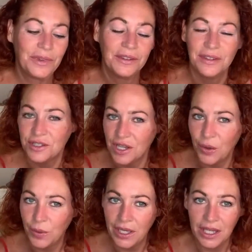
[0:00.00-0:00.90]
So
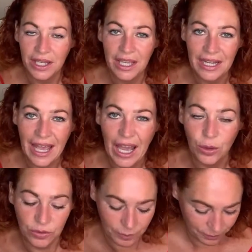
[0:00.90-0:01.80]
shall we get it
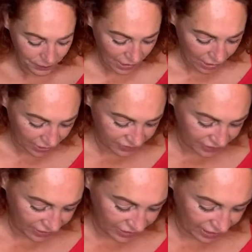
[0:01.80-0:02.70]
out? I
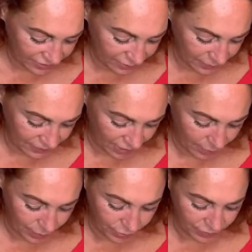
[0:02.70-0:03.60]
did get some
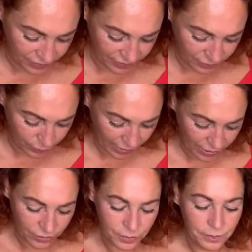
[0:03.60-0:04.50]
samples as
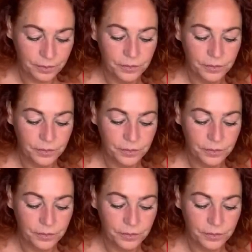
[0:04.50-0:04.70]
well.